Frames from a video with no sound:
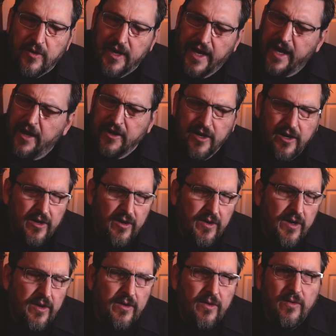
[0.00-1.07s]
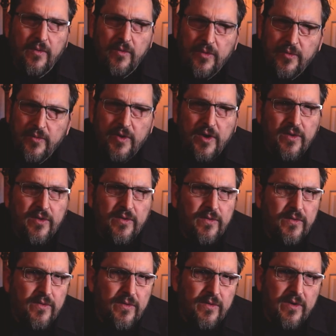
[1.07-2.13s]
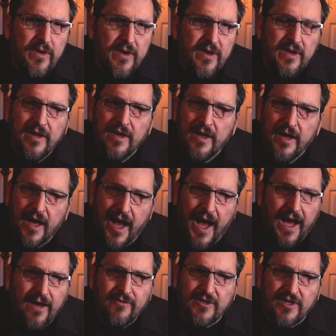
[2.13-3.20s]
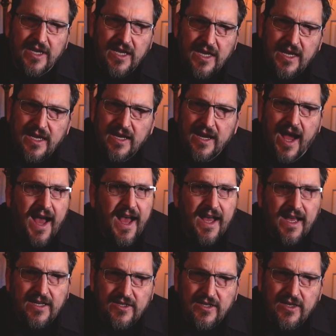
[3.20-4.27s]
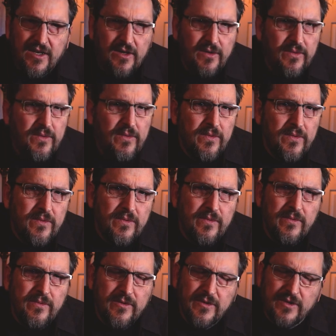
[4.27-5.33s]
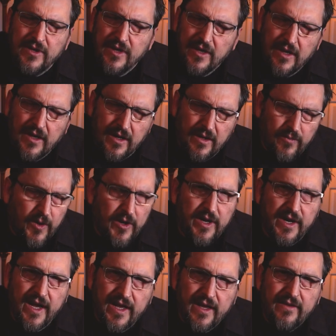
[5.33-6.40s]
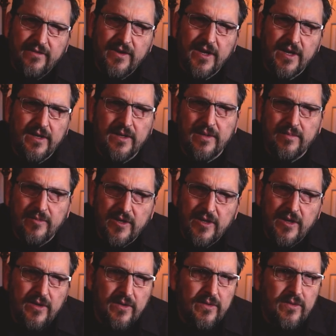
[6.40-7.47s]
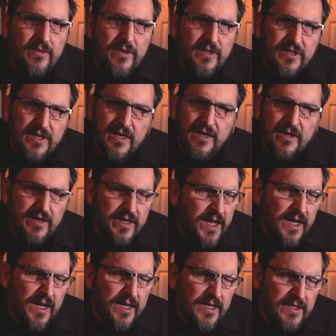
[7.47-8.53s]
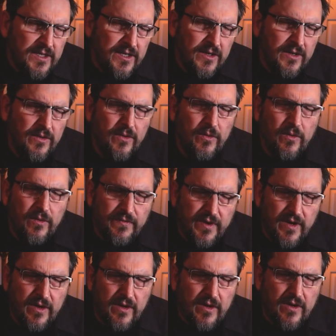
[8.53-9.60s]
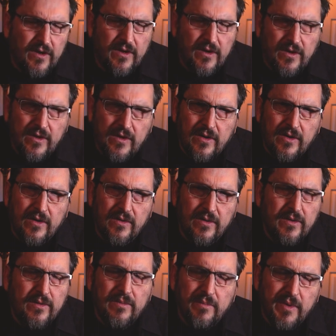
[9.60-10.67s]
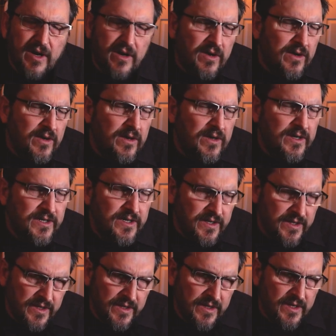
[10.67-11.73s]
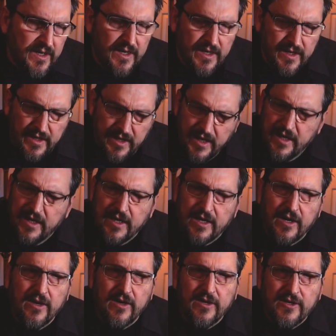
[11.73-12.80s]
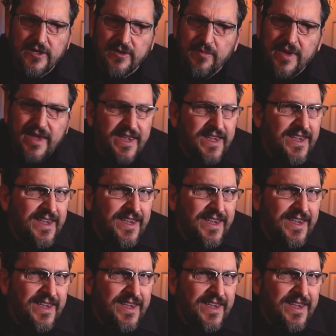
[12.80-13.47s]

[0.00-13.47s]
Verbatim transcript: out here on the road, I've seen highs and lows, and what I've come to know is they're not so far apart. It, it occurs to me,